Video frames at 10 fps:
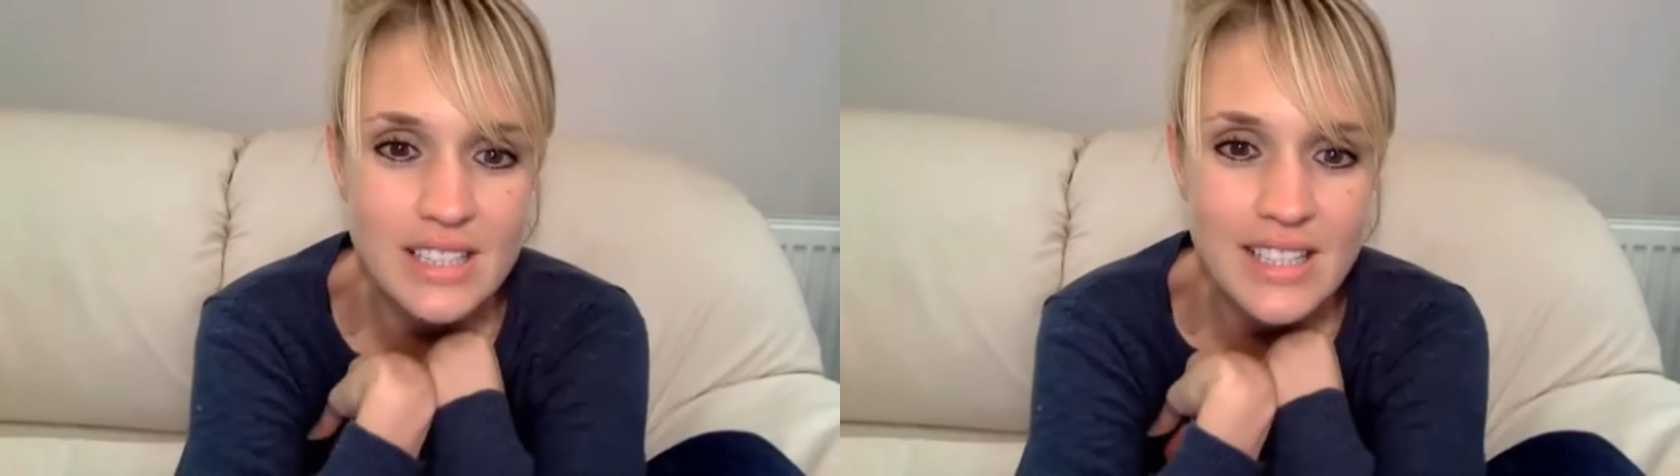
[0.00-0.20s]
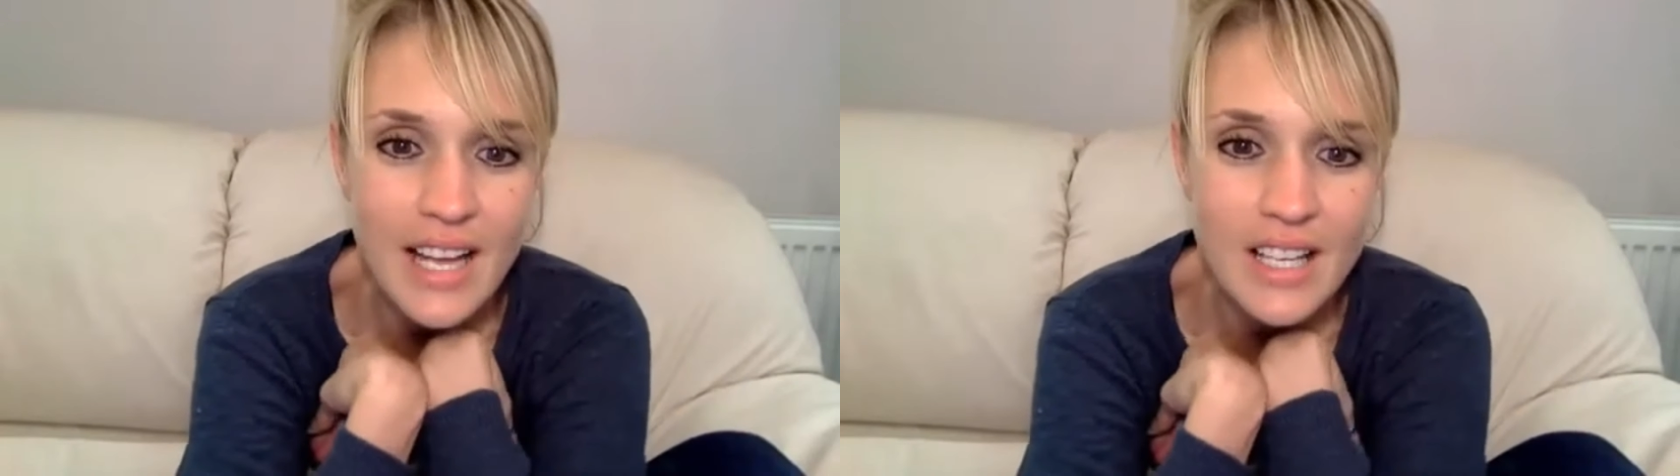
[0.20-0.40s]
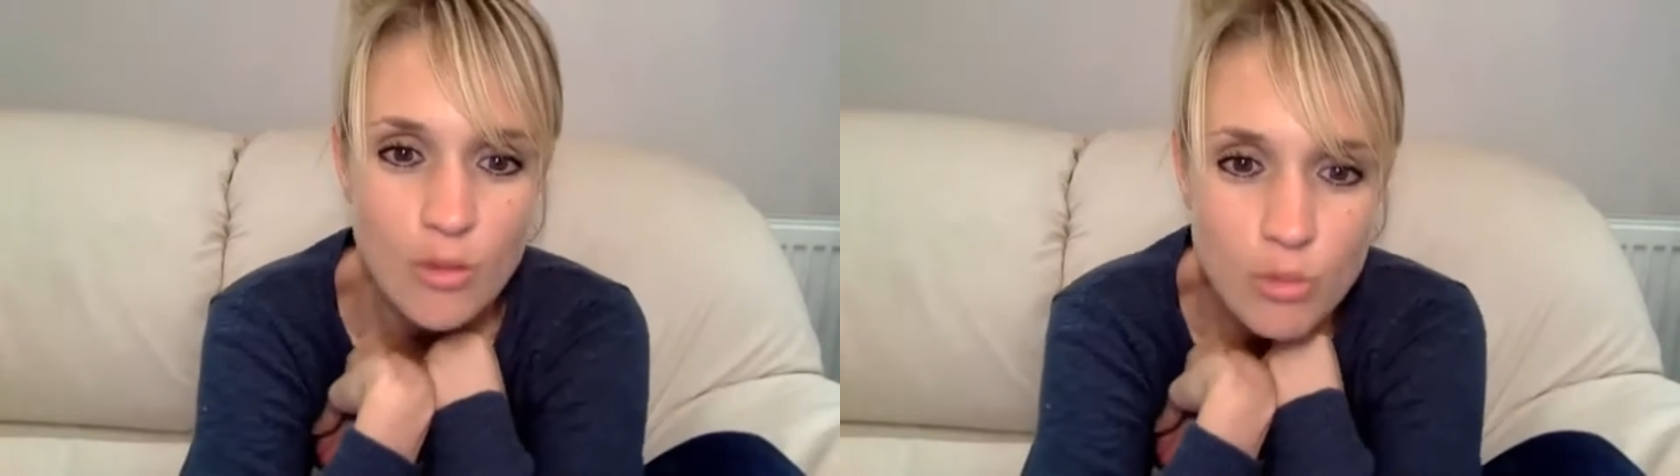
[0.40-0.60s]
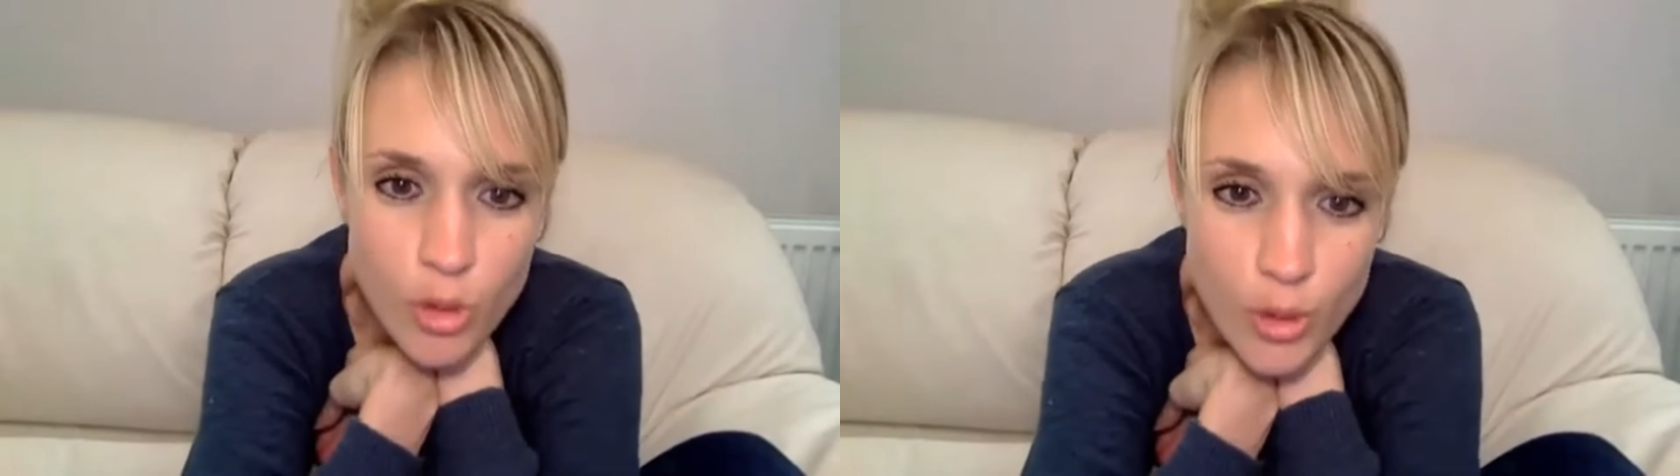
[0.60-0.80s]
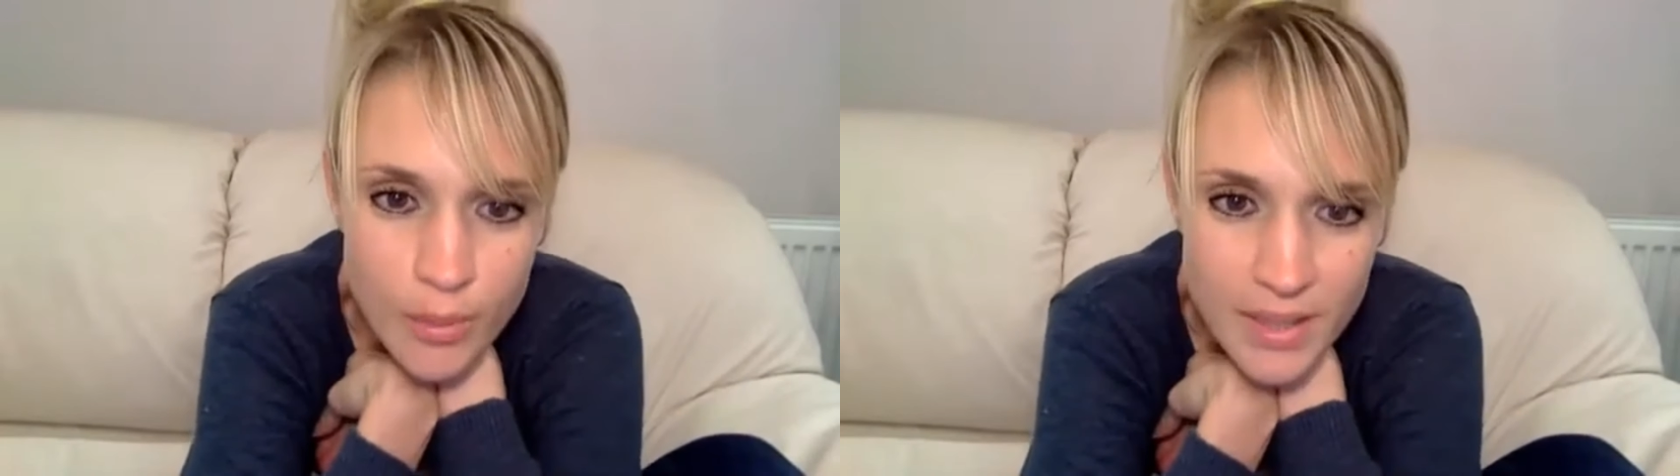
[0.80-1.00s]
just like the
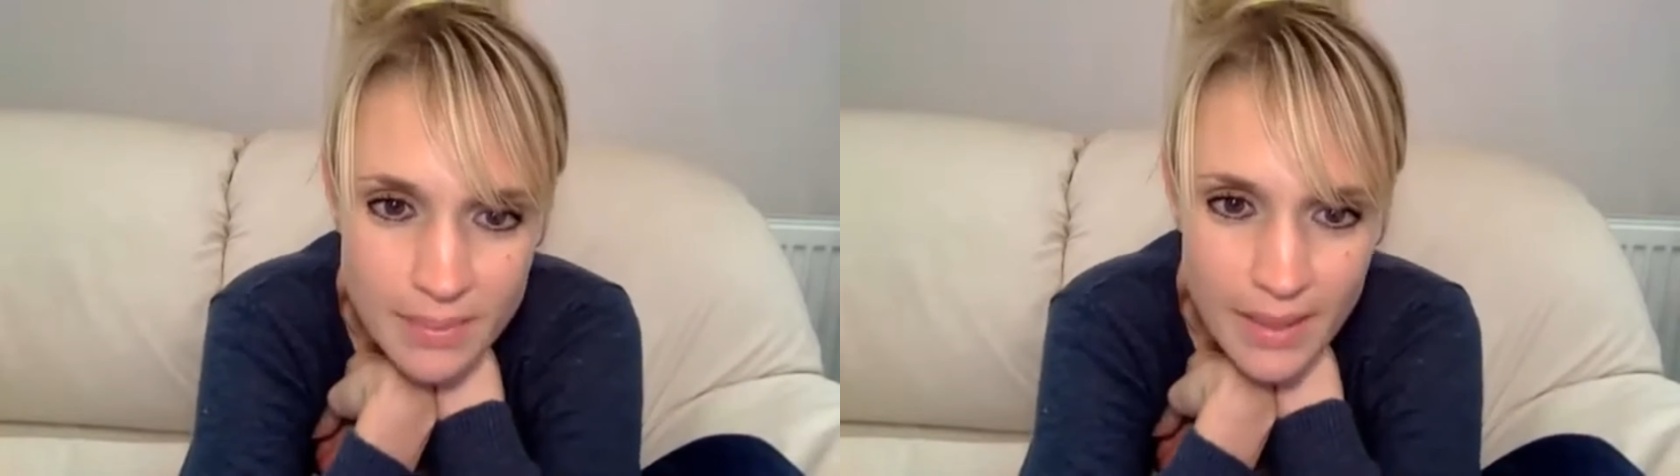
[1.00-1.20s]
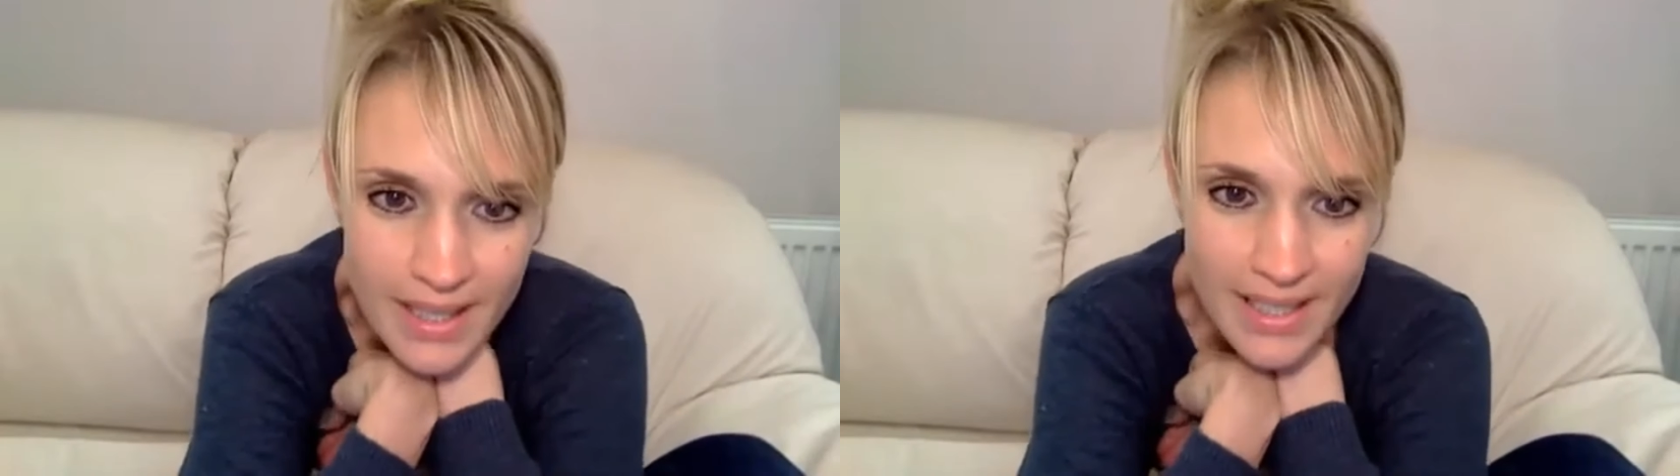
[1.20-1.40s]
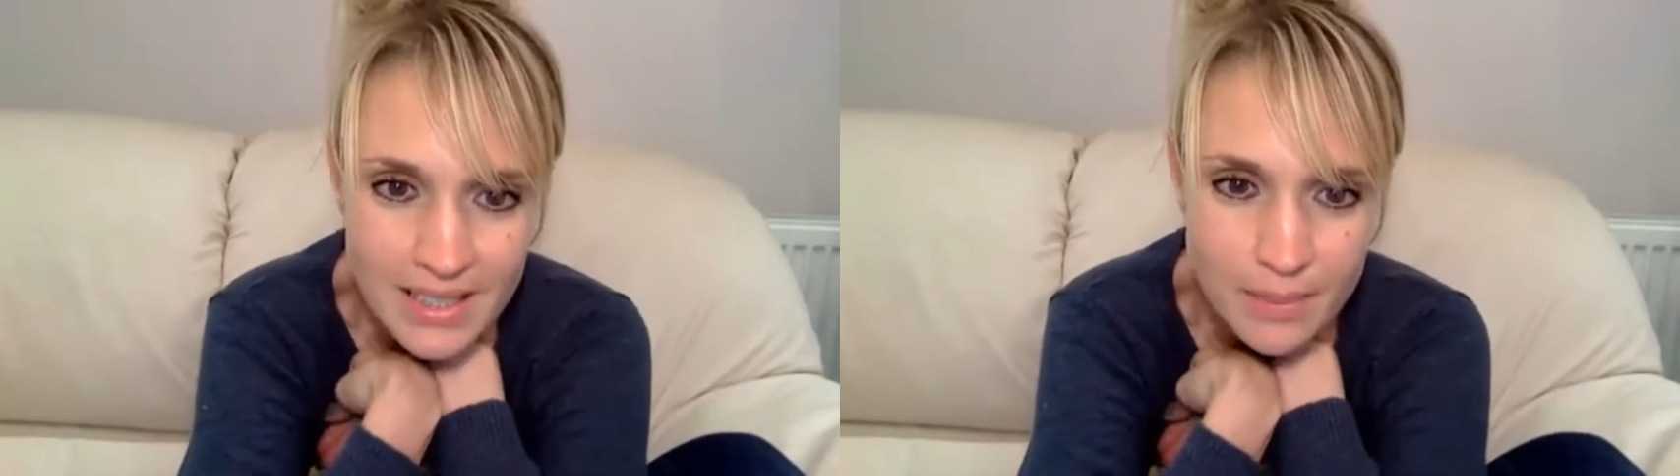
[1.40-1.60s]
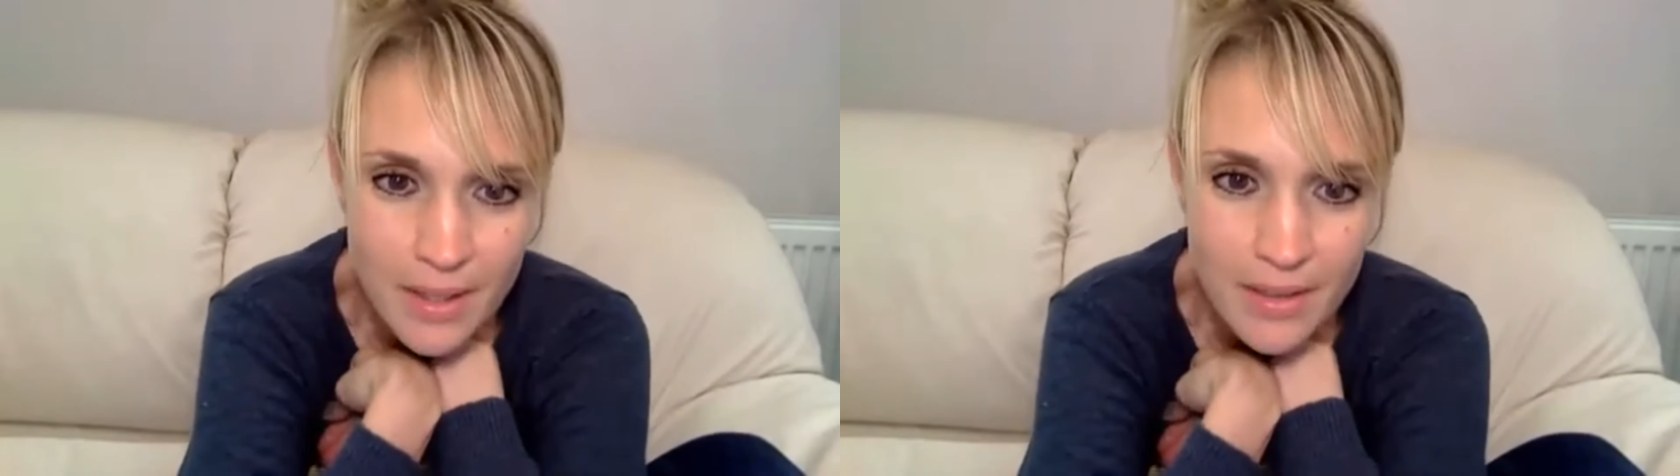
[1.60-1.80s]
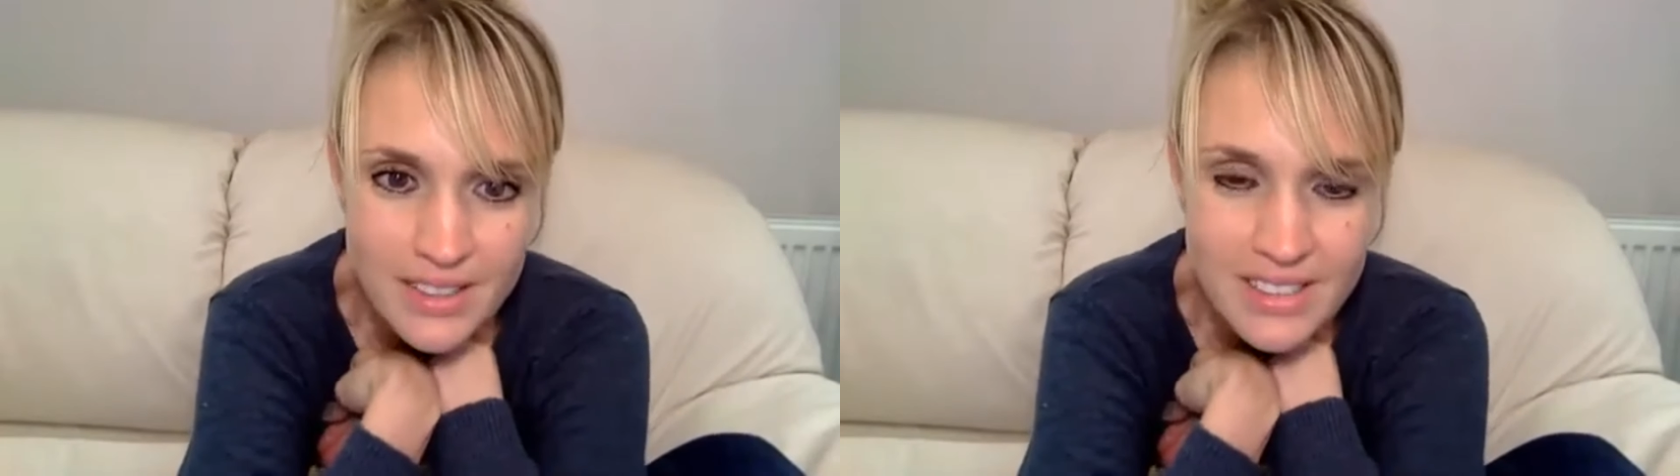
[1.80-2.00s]
room is being
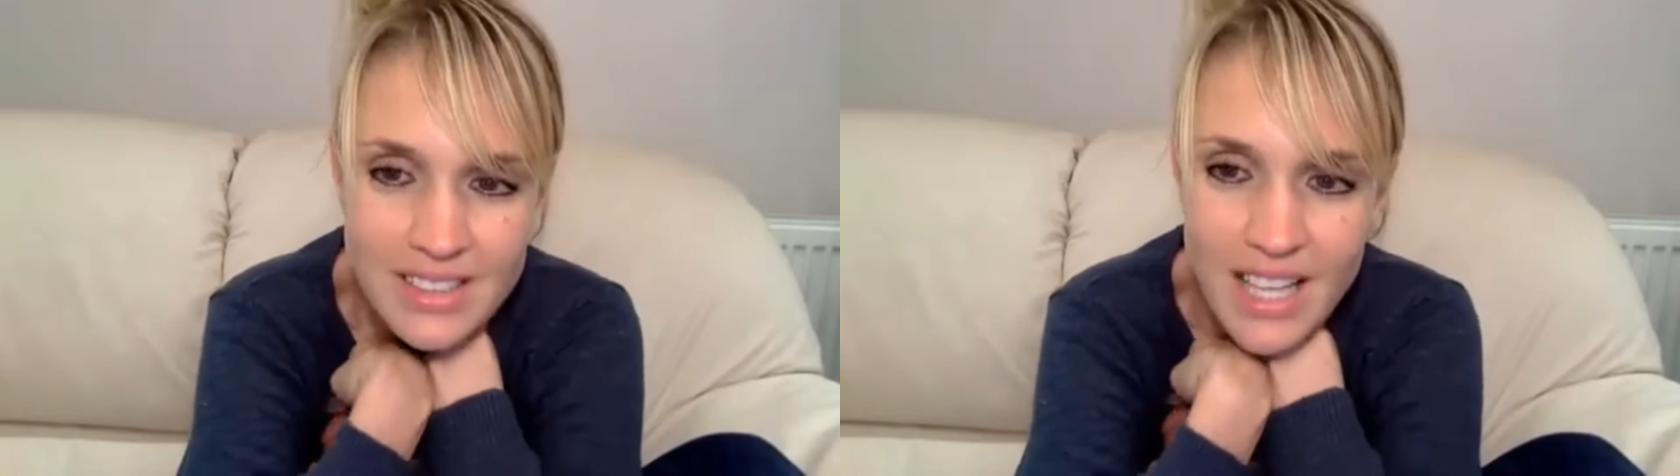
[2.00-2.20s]
experienced.